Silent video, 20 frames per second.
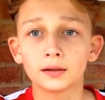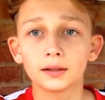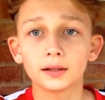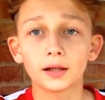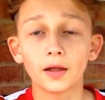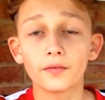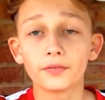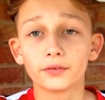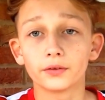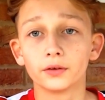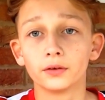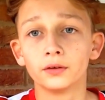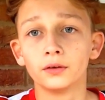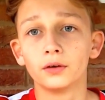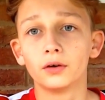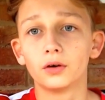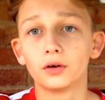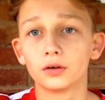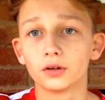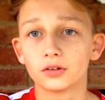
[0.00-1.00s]
London
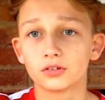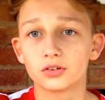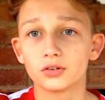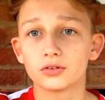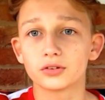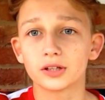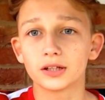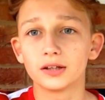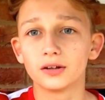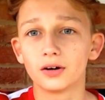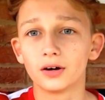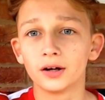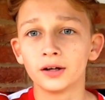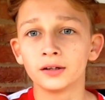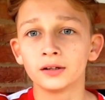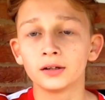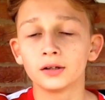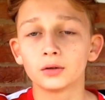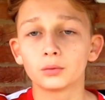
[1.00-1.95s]
on a Tuesday night